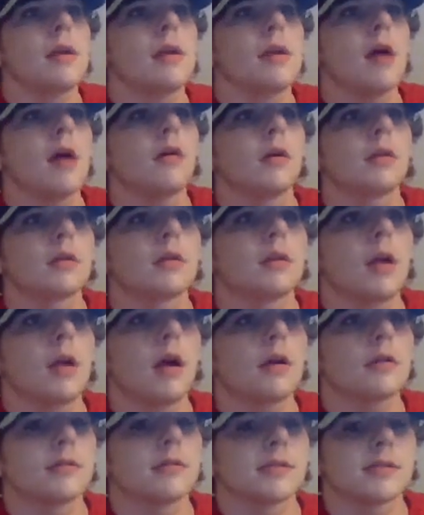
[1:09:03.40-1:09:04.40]
Now on the
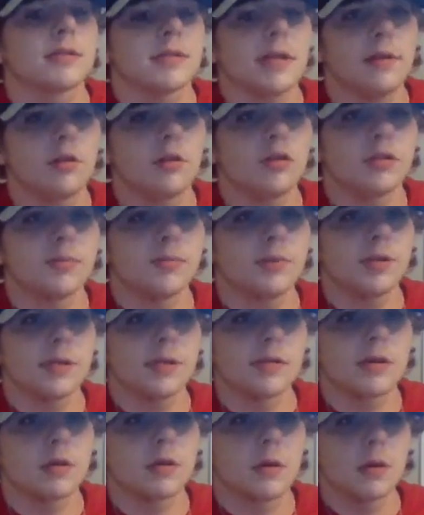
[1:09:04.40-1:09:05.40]
clock is St. Louis
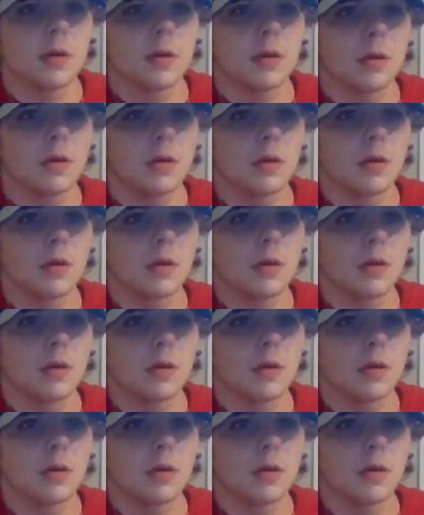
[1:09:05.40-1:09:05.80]
Blues.